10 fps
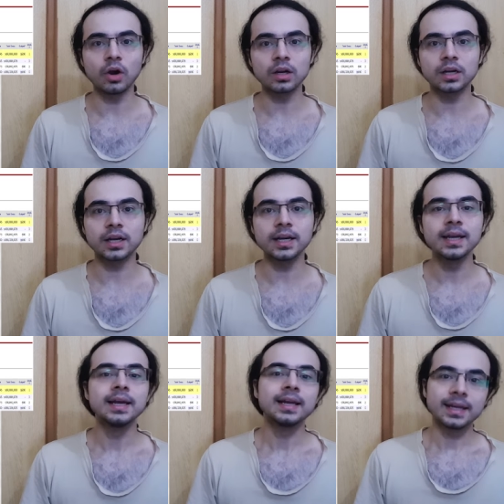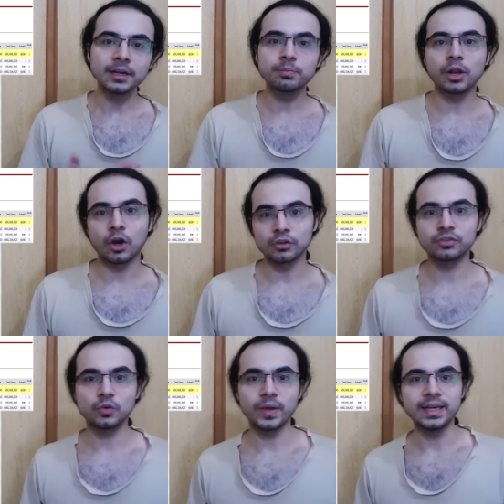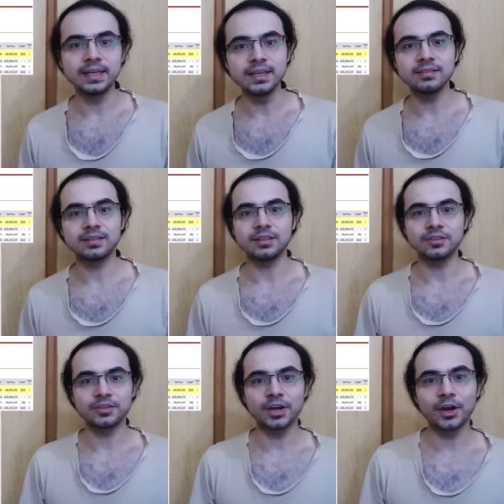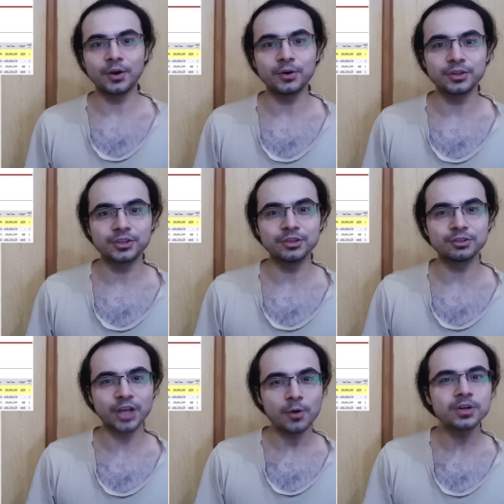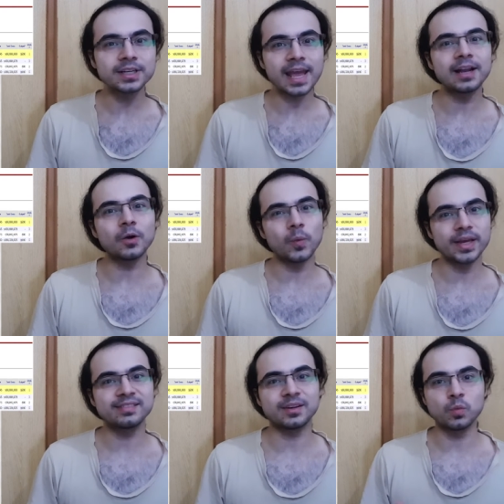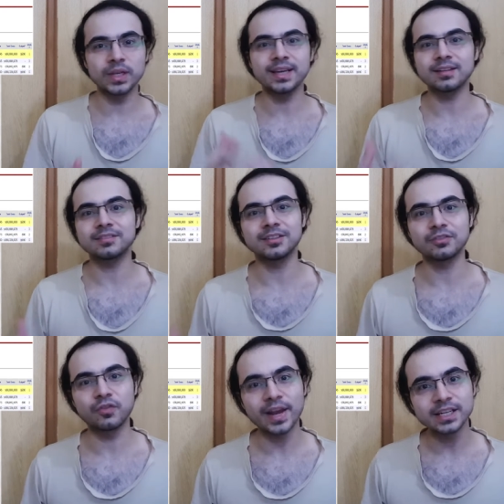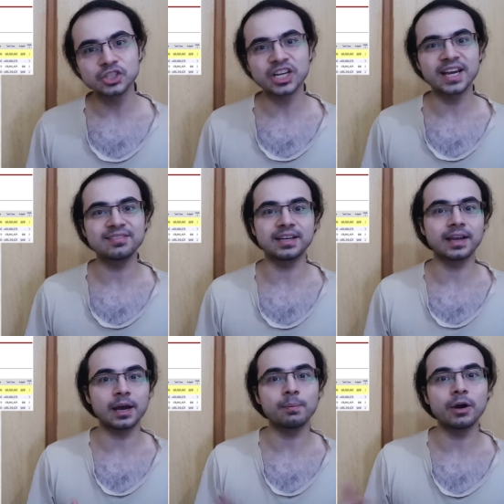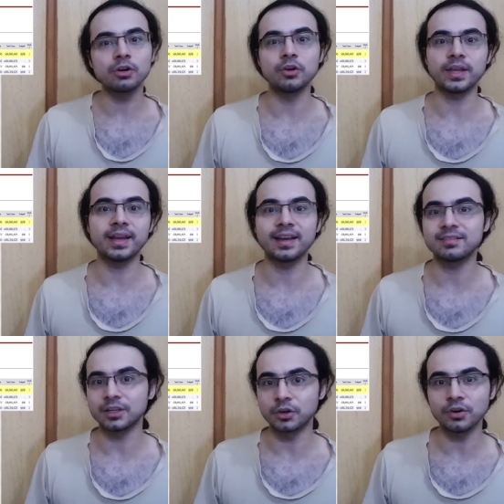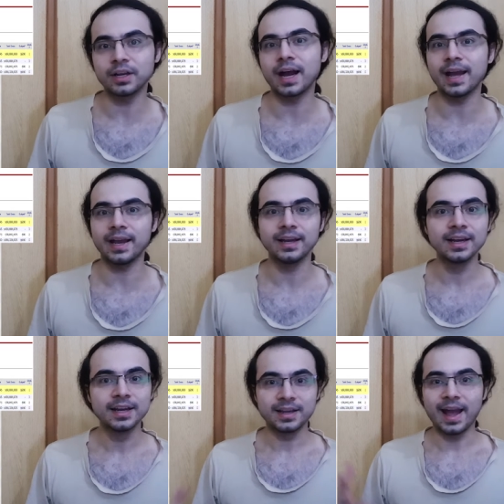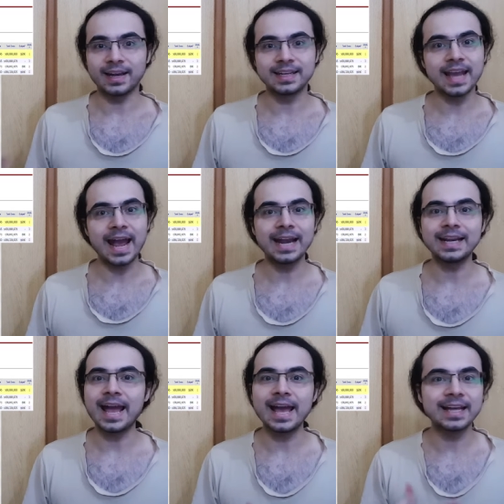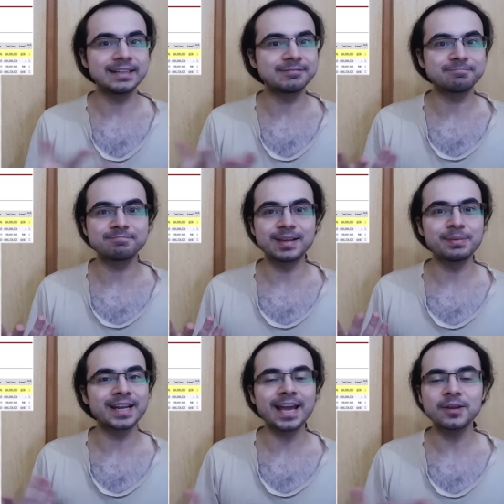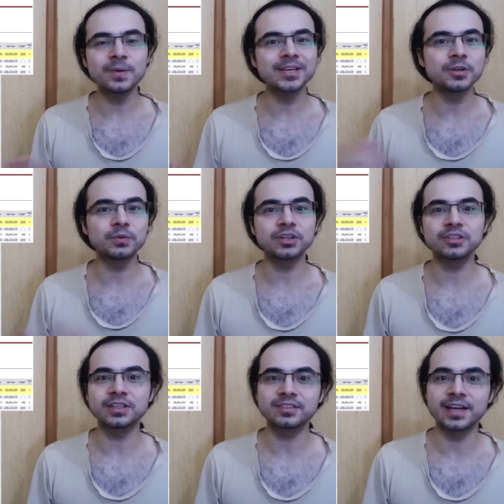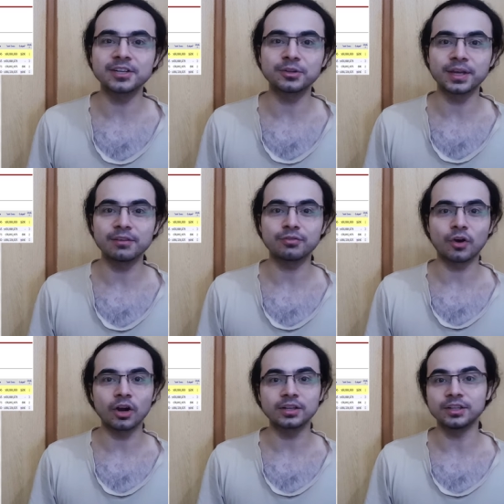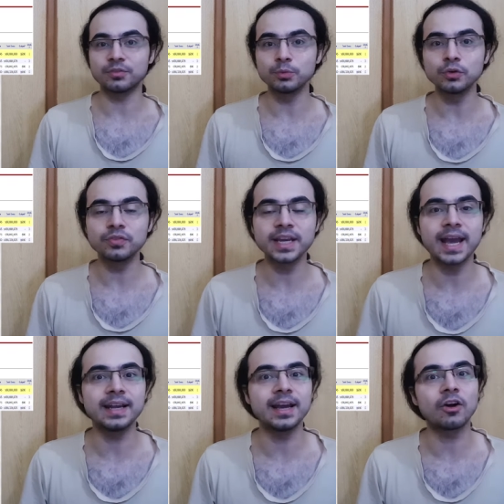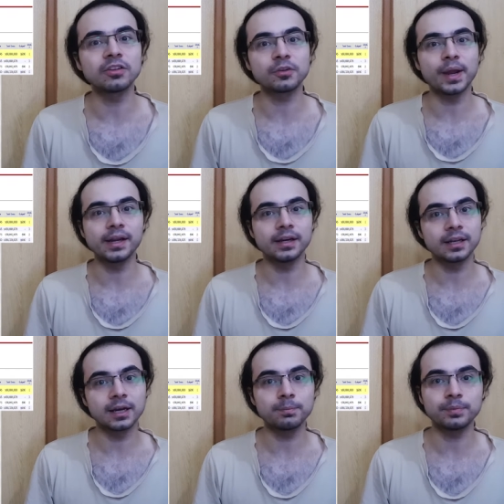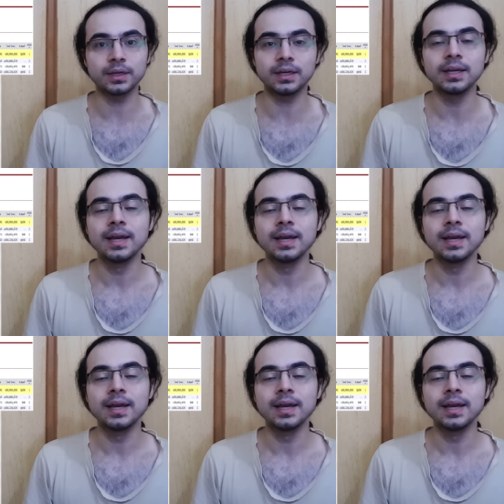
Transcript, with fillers: Walker, it belongs to Vin Diesel. So you don't take away someone else's franchise and come out looking as the good guy at the end. And but anyway, Universal decided to give Rock this movie, and they also ended up uh,